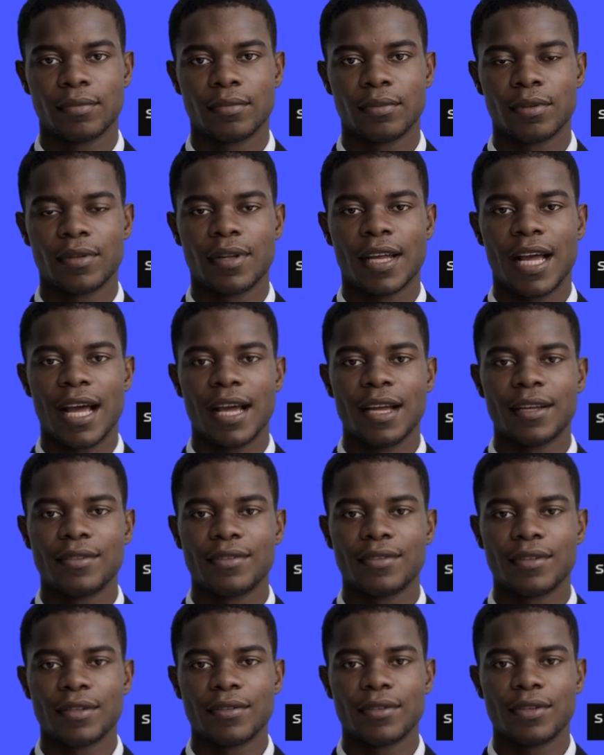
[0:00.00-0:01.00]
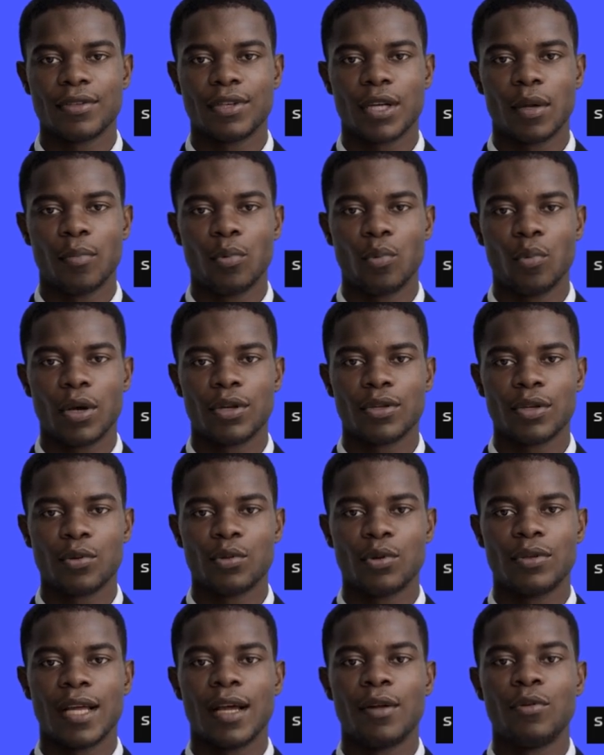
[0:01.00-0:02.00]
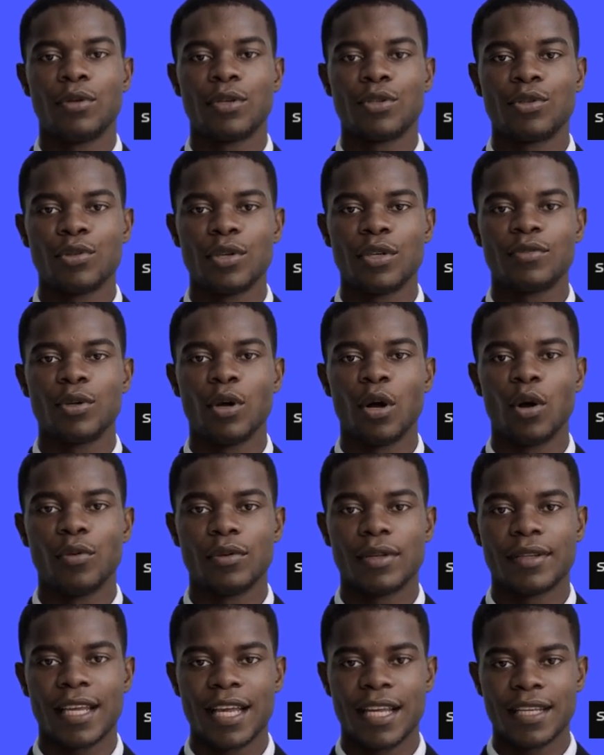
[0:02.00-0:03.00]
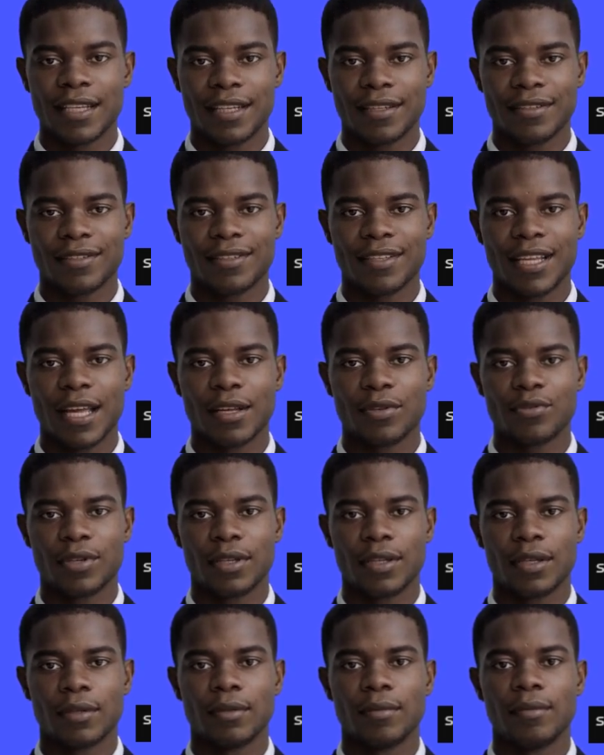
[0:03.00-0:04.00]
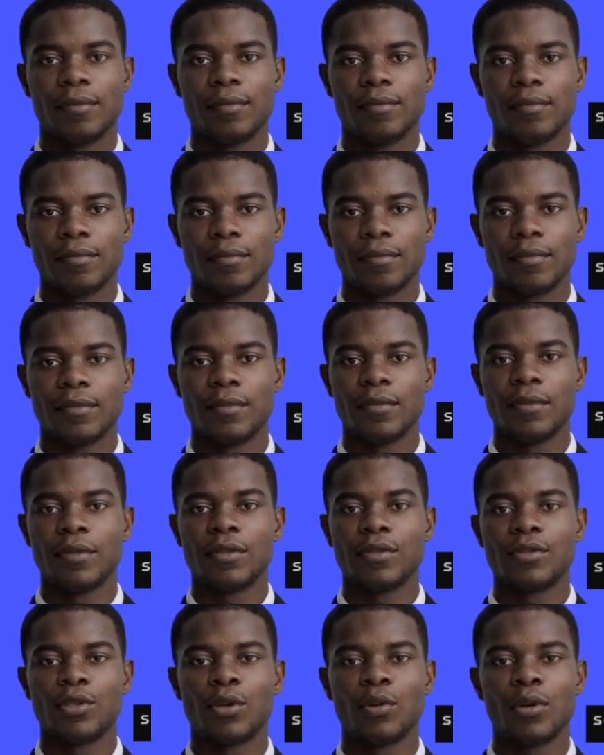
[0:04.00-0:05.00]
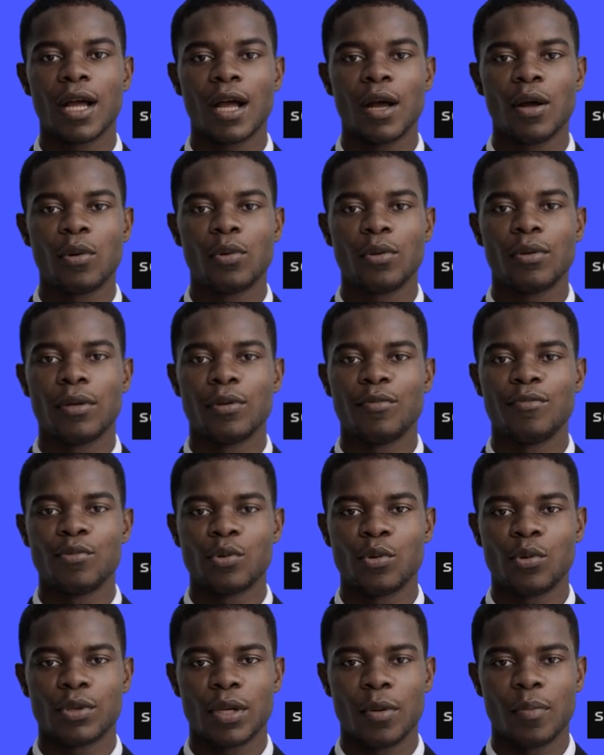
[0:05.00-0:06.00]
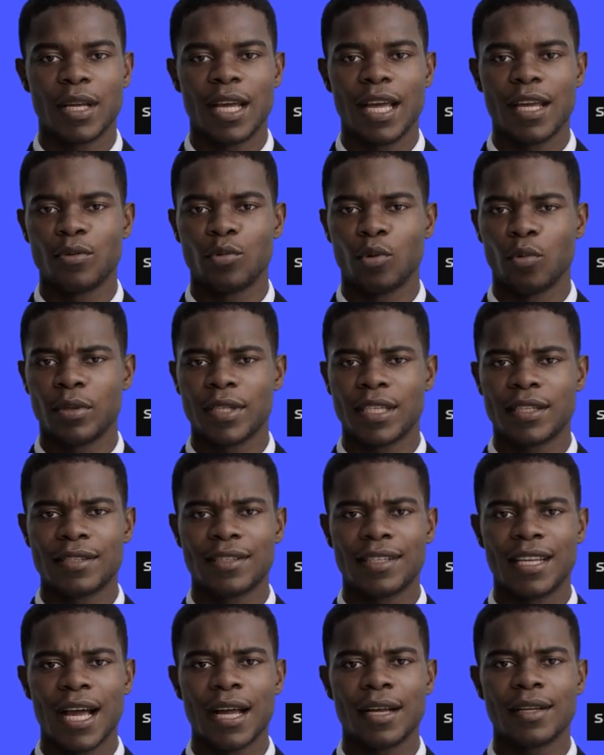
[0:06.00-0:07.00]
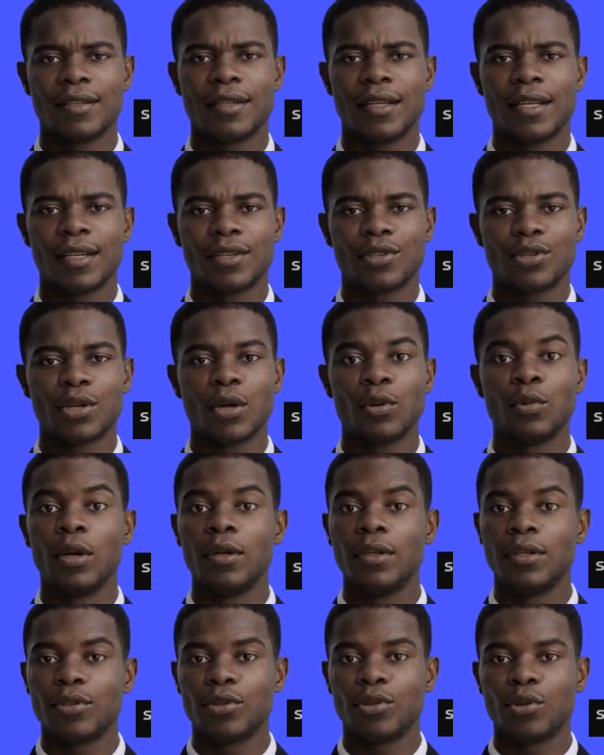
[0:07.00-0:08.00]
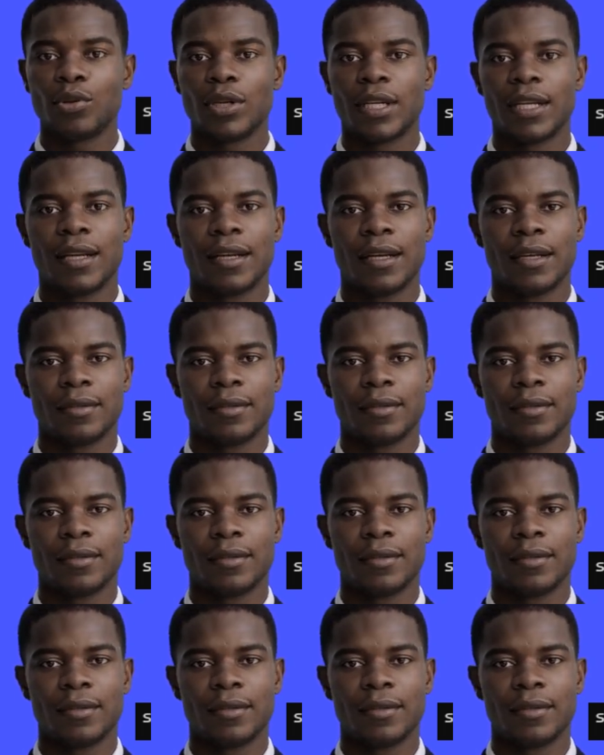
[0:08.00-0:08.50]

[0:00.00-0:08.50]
Last, the dump query will then retrieve all the data inside of it. So now, the full command will be exactly as shown on the screen.